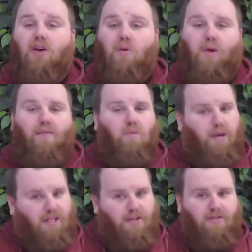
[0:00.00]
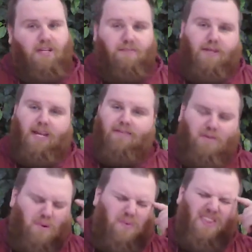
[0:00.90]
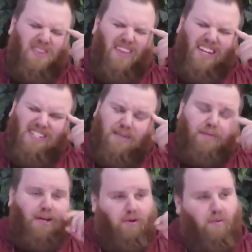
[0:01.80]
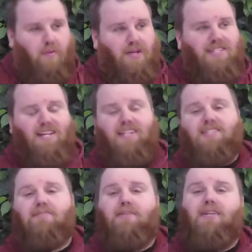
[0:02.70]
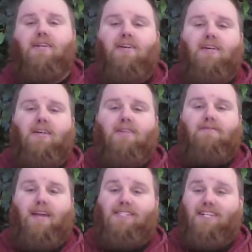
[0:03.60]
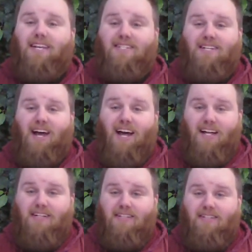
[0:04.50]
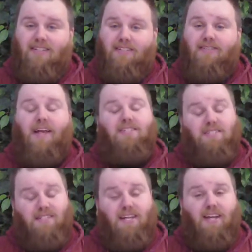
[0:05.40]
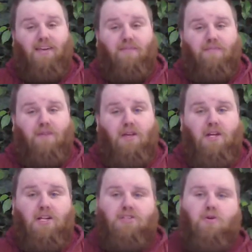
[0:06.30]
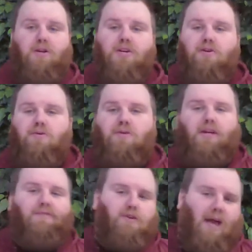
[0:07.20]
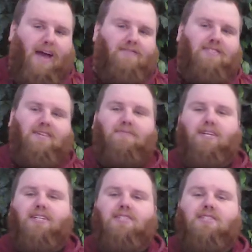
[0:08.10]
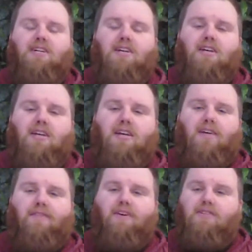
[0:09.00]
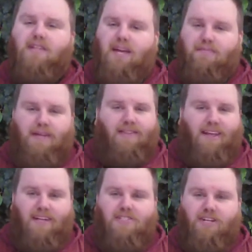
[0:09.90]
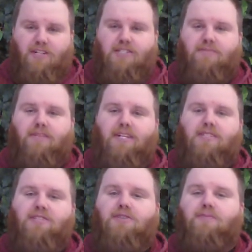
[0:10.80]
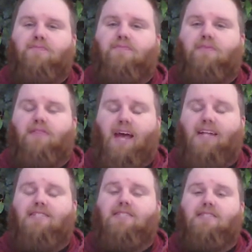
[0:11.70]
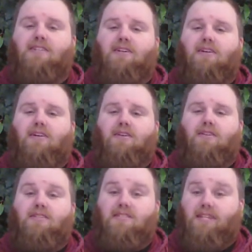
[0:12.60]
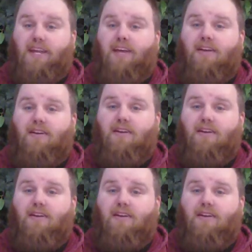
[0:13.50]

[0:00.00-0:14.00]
Whenever we do something, even when we think something or when we say something that is against God, that's sinning. So if you have siblings, if you're saying mean things to your siblings, that's sinning.